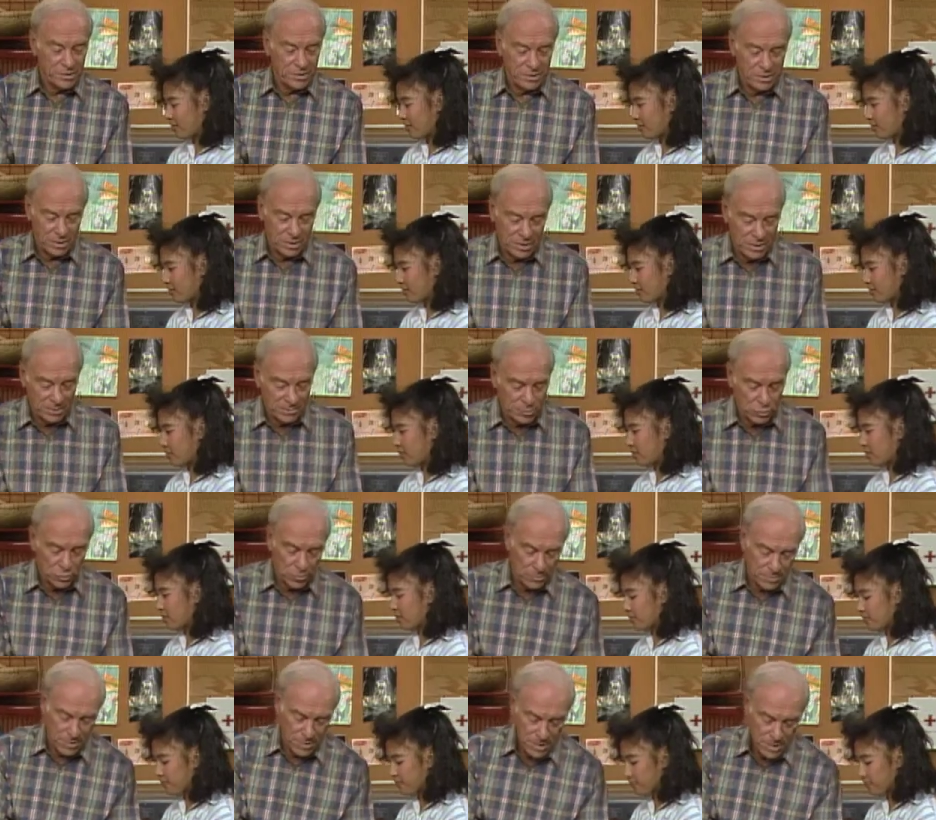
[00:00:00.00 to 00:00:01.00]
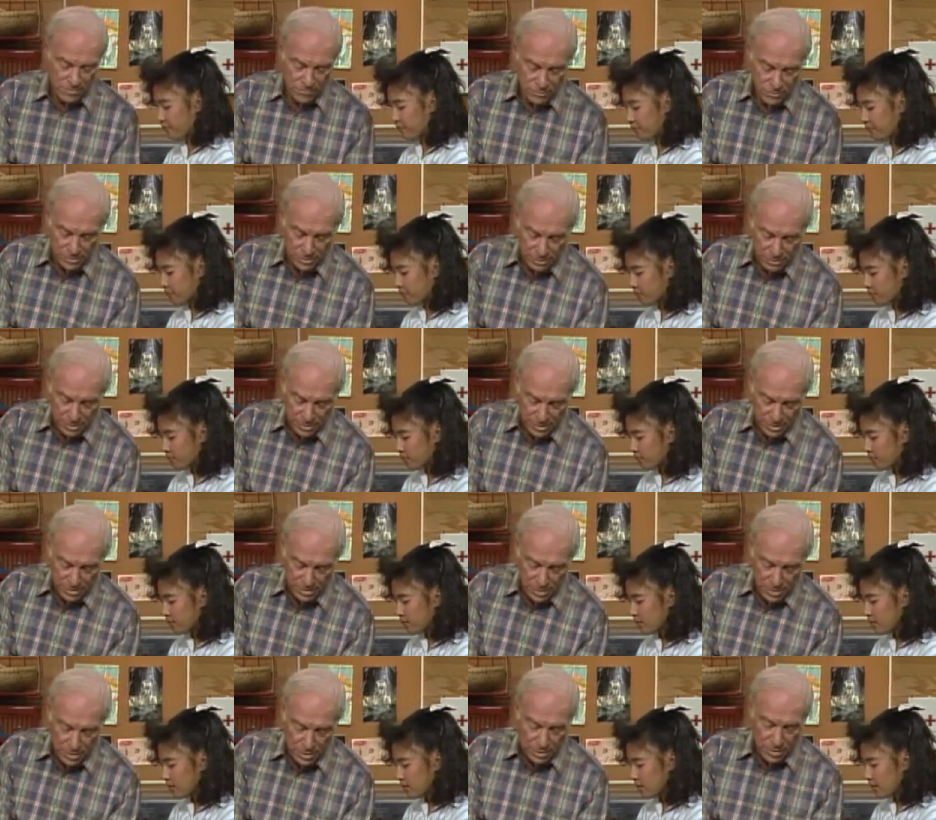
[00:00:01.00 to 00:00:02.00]
Speaker 1: it's got to absorb the heat from
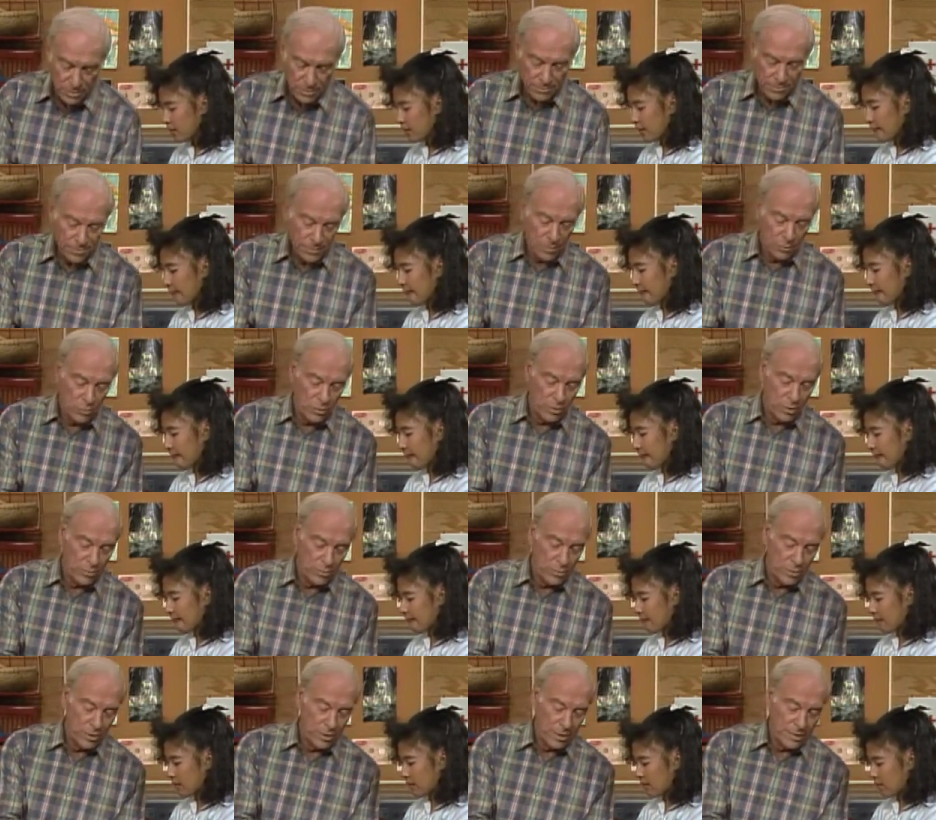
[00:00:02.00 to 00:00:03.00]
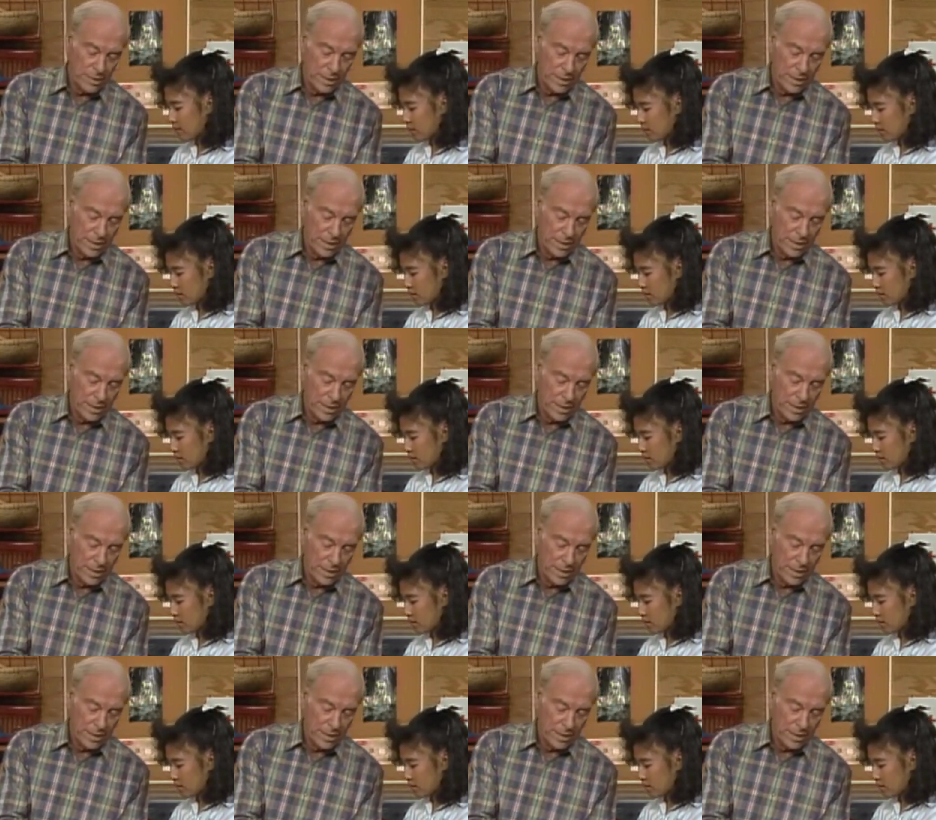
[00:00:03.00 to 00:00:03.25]
someplace. We're going to put it in that